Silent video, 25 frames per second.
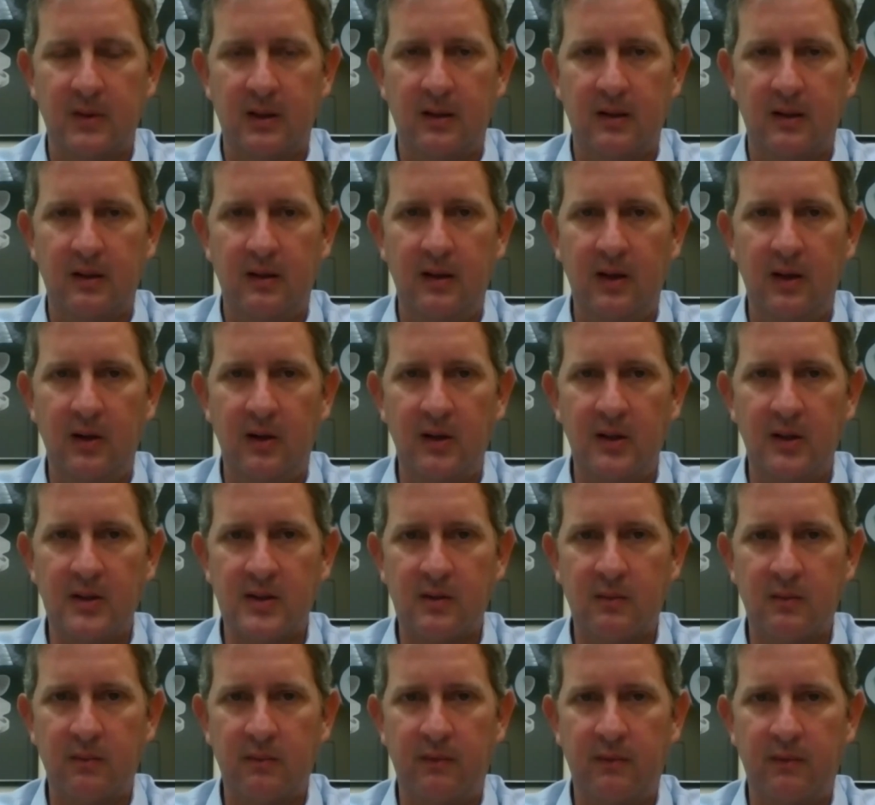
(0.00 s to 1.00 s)
There is
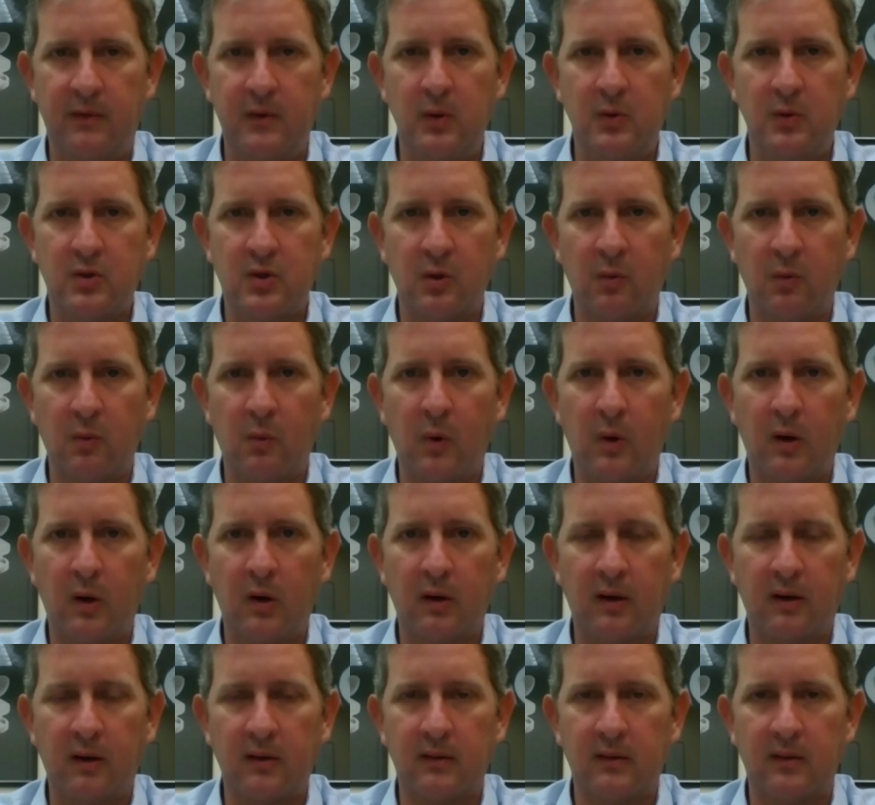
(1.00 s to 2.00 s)
future
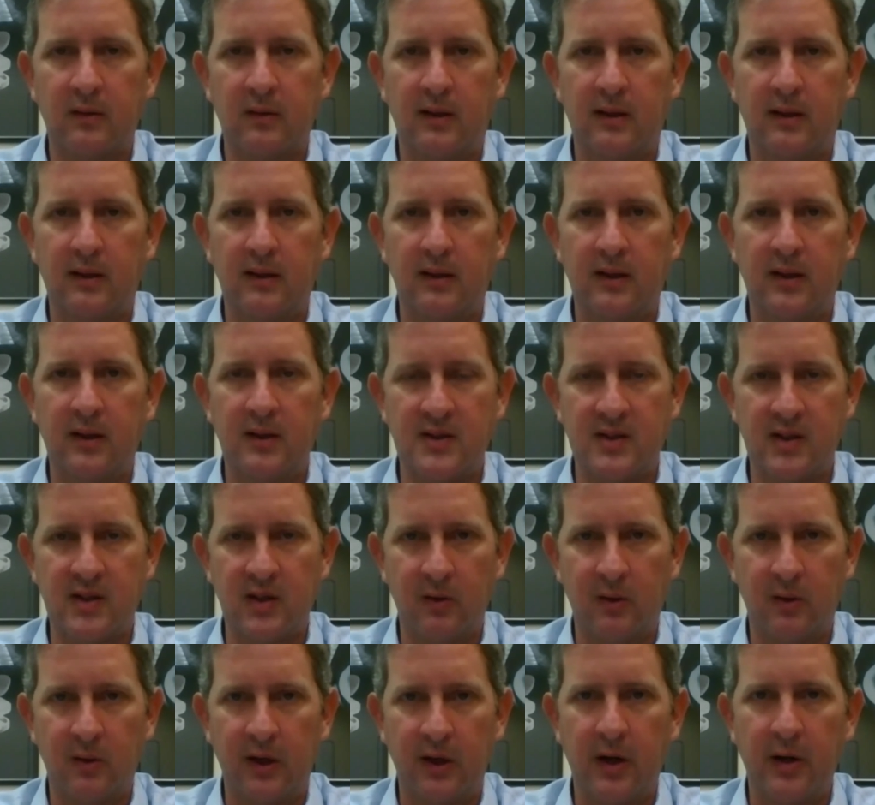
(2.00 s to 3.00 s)
work
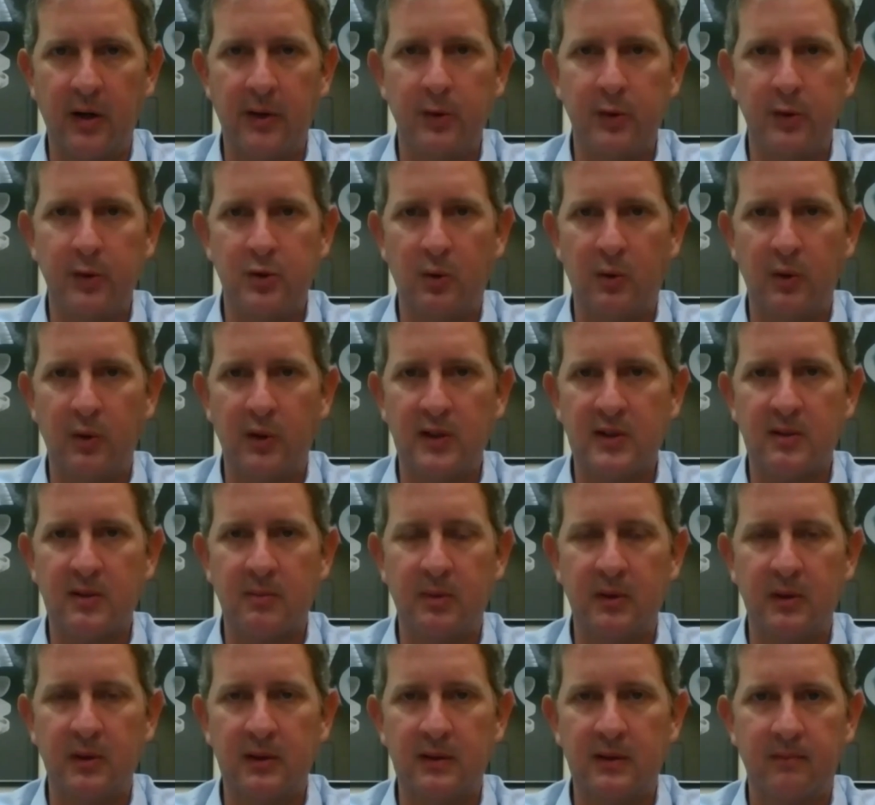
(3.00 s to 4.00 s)
considering other joints,
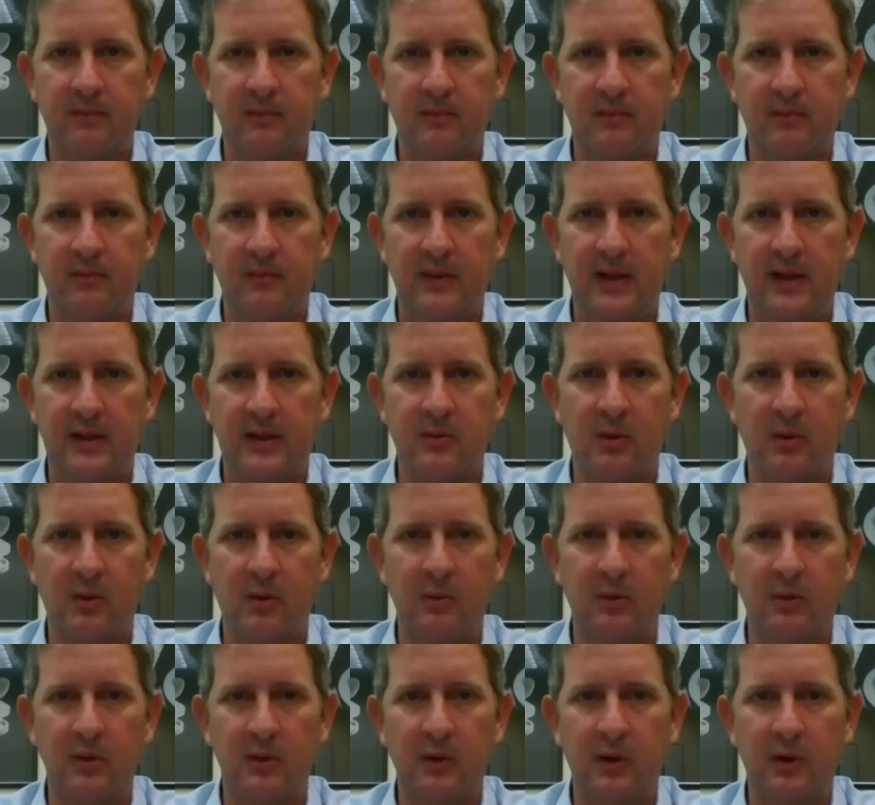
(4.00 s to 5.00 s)
but that's what
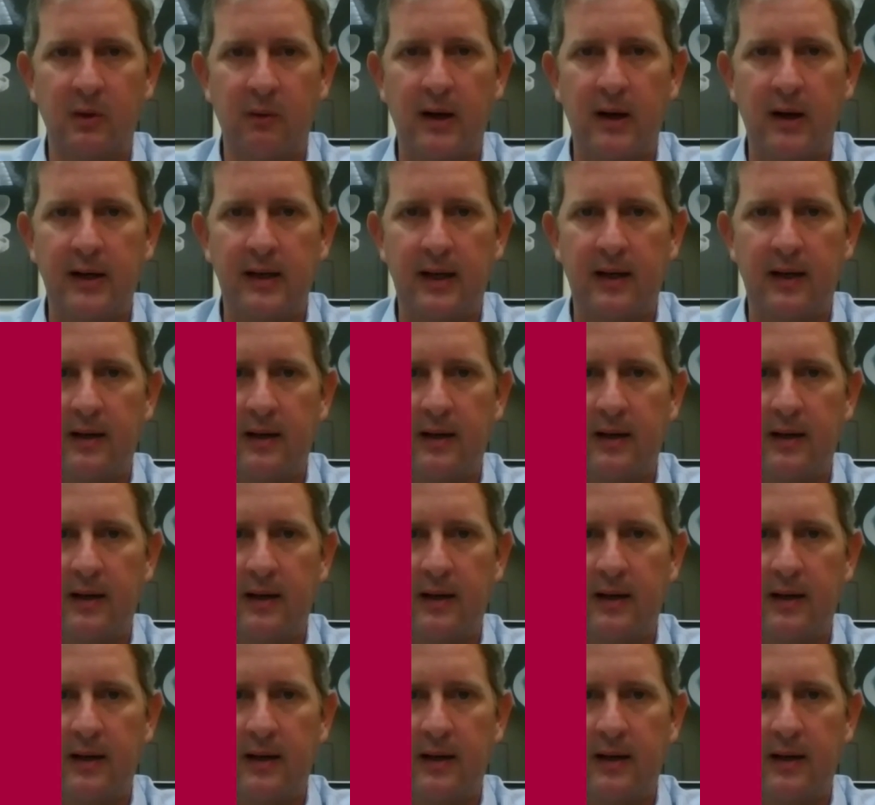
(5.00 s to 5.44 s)
we're doing right now.